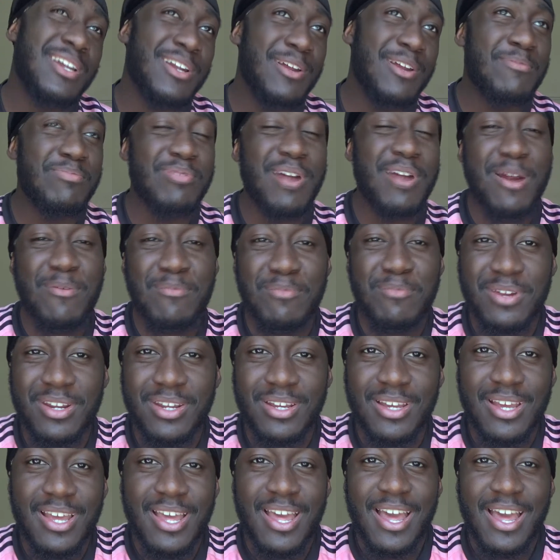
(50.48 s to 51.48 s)

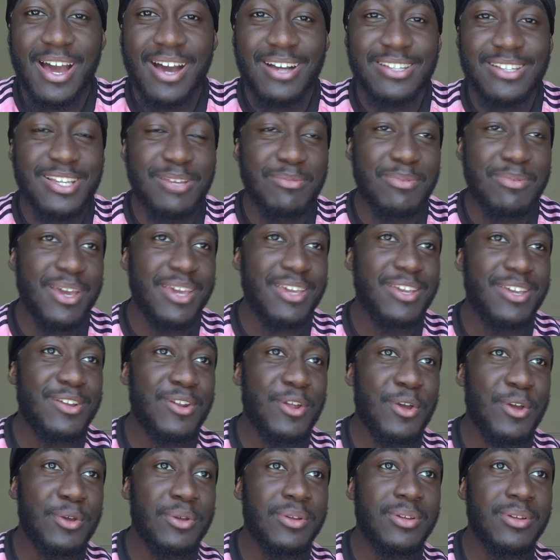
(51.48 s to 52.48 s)
Primary, I was a bit,
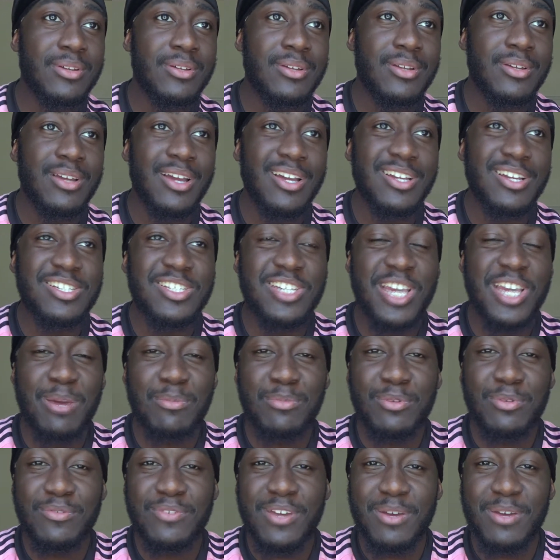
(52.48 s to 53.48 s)

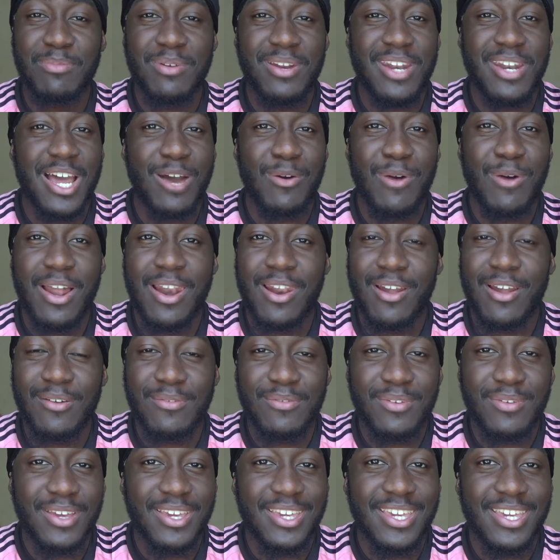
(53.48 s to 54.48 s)
ashamed of it, but now I
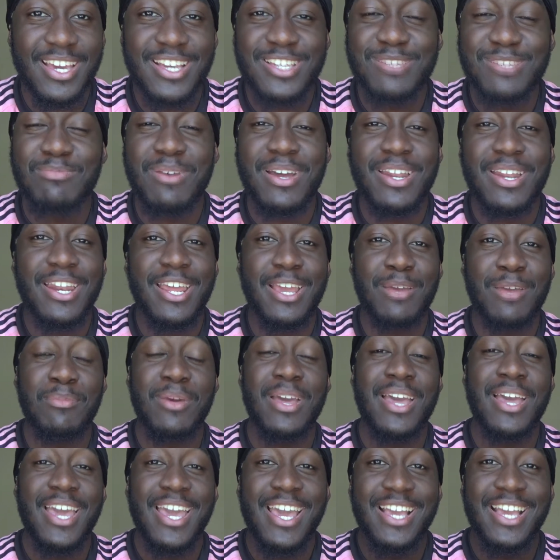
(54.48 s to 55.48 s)
love it. Yes, my name
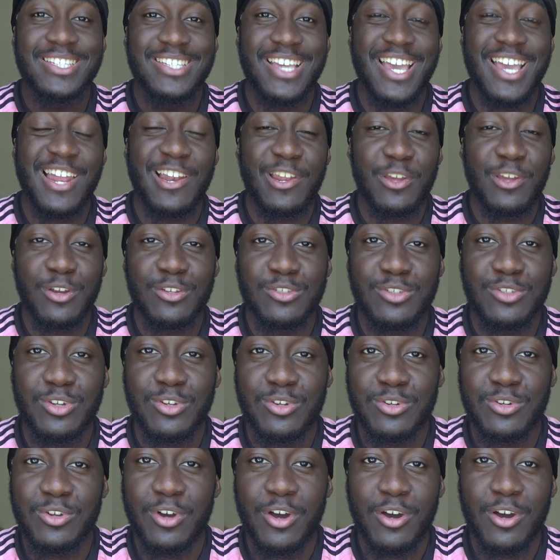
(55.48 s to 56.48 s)
is Elliot
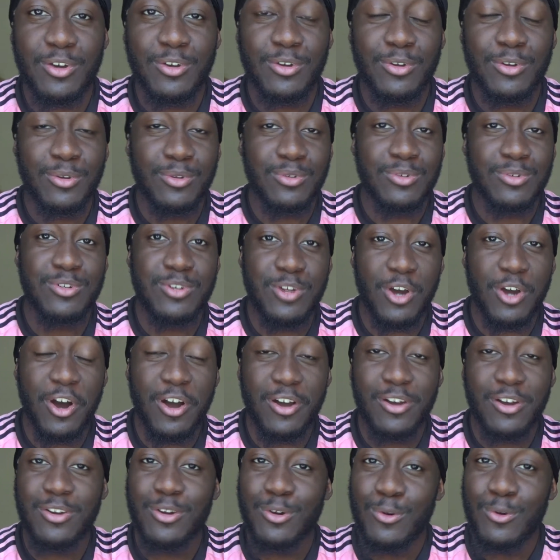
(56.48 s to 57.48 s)
Darko.
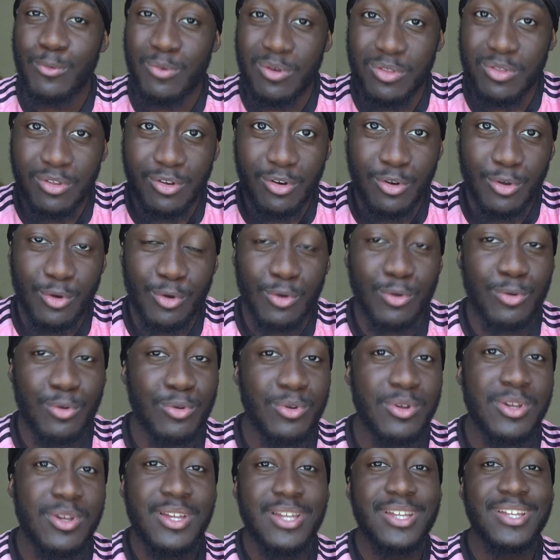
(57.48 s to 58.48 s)
Dark with an O.
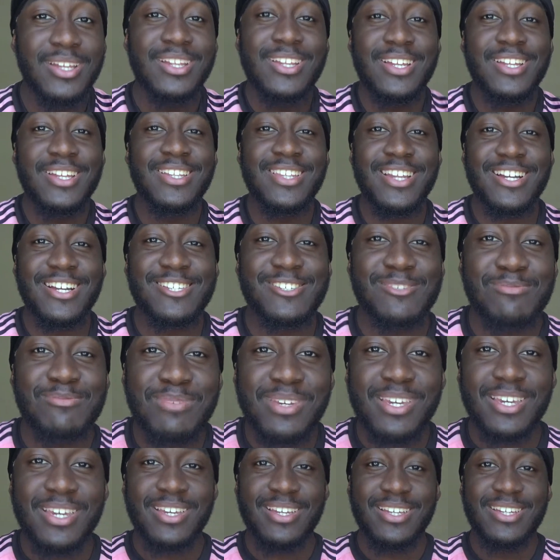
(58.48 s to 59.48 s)
That's
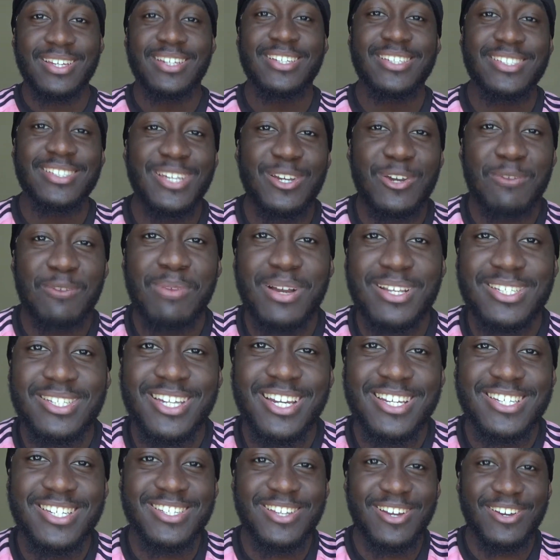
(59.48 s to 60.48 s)
me. Say it on my
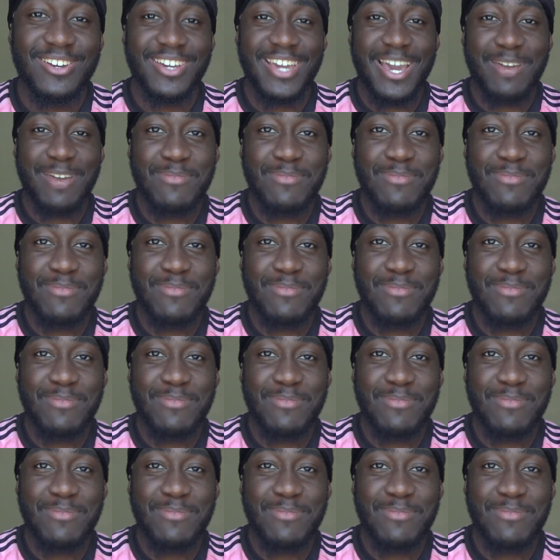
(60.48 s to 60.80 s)
chest now, you get